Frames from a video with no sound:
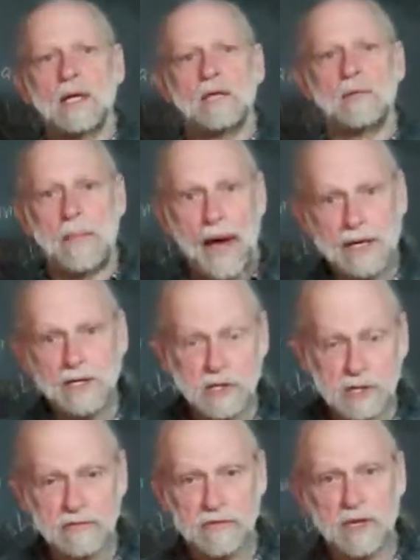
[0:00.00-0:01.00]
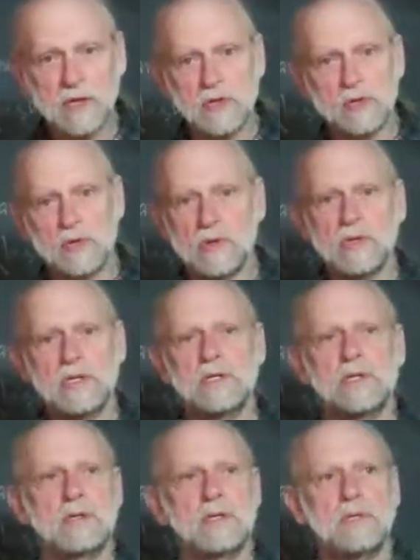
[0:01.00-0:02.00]
The Madness of King George,
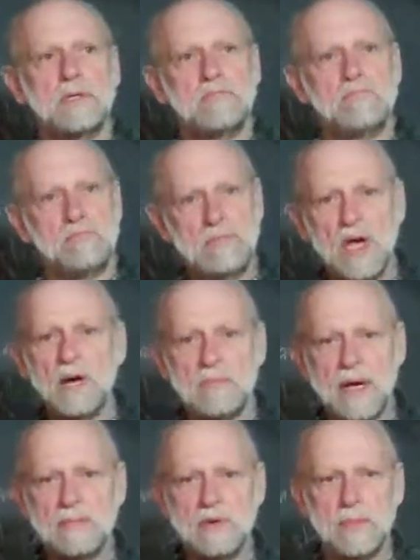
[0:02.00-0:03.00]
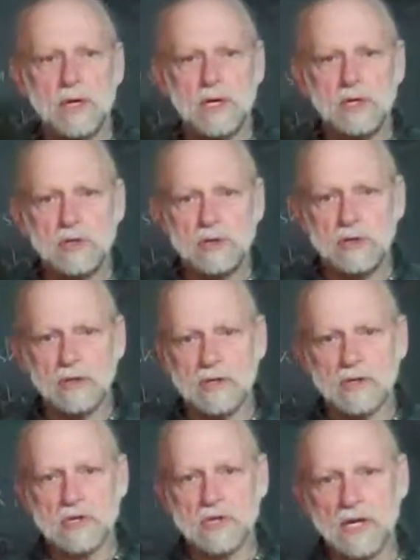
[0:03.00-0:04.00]
yeah, maybe because you could
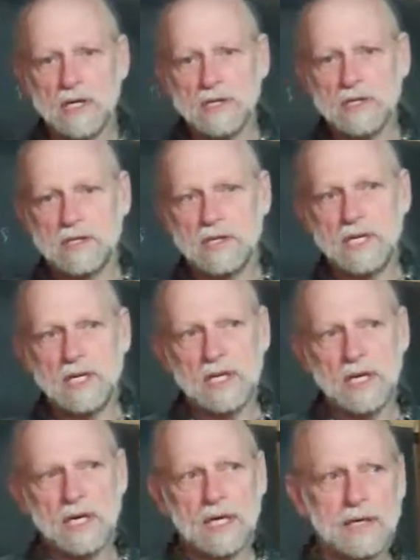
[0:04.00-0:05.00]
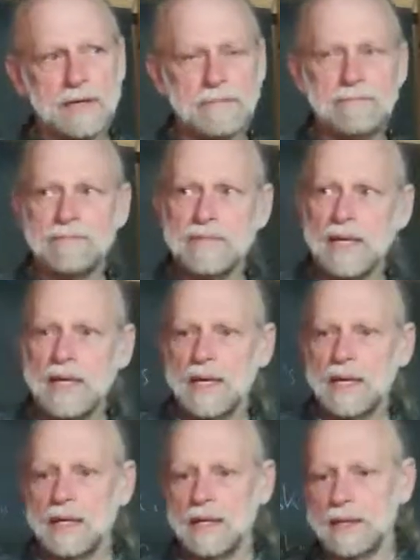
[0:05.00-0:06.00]
discuss the, uh,
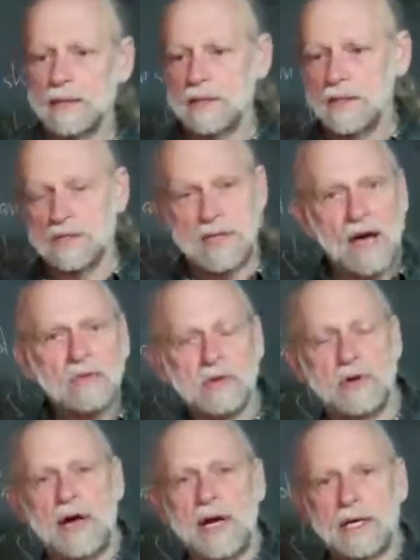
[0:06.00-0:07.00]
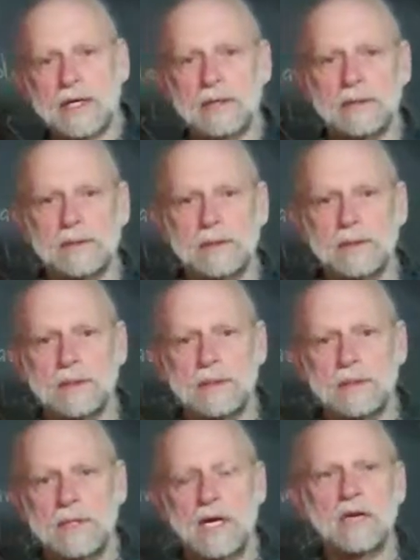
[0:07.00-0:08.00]
the soundtrack.
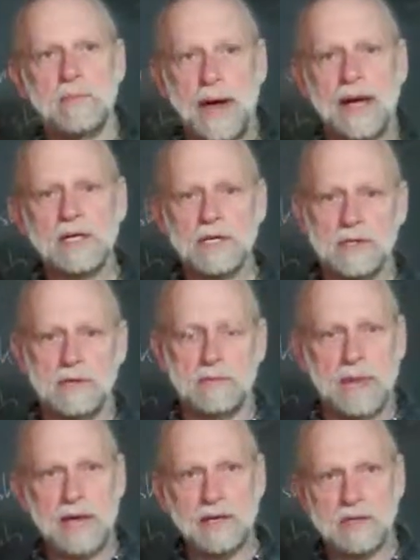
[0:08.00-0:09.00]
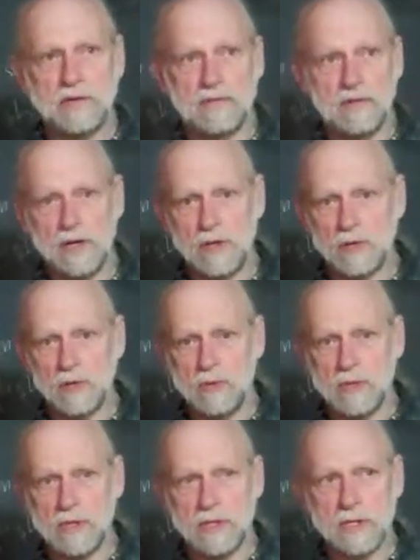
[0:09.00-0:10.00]
In the Magnus, Madness of King
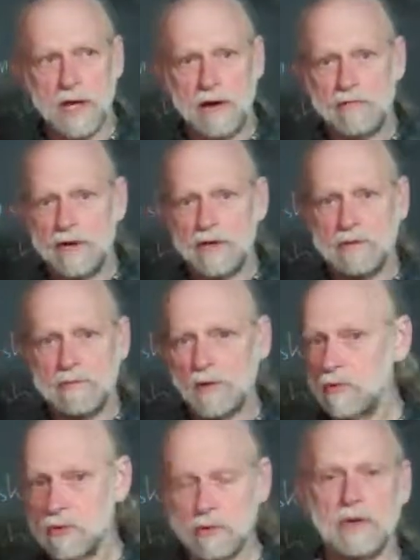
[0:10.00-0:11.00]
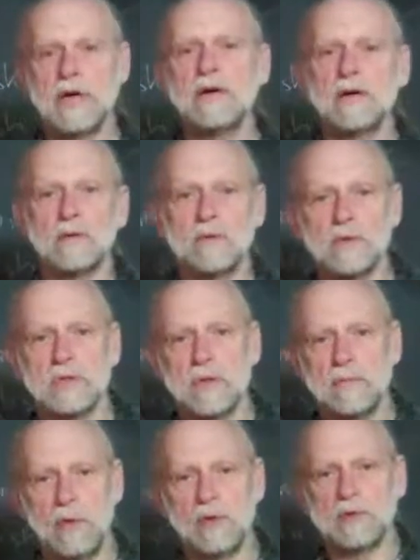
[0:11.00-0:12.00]
George, every note you hear was
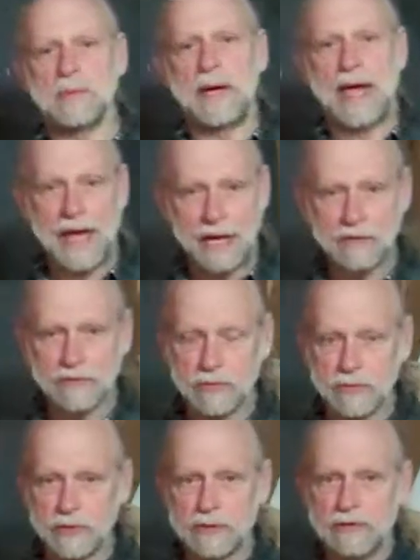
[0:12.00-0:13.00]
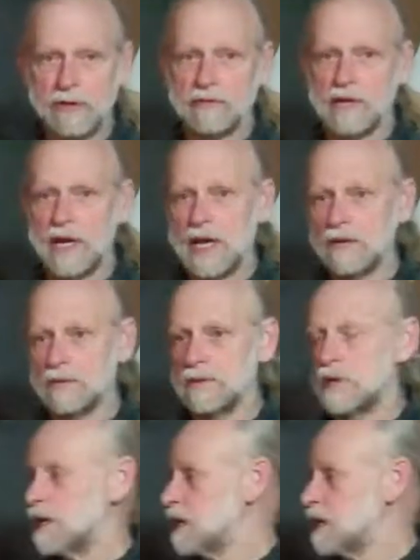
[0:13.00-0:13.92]
composed by Handel, George Frederick Handel.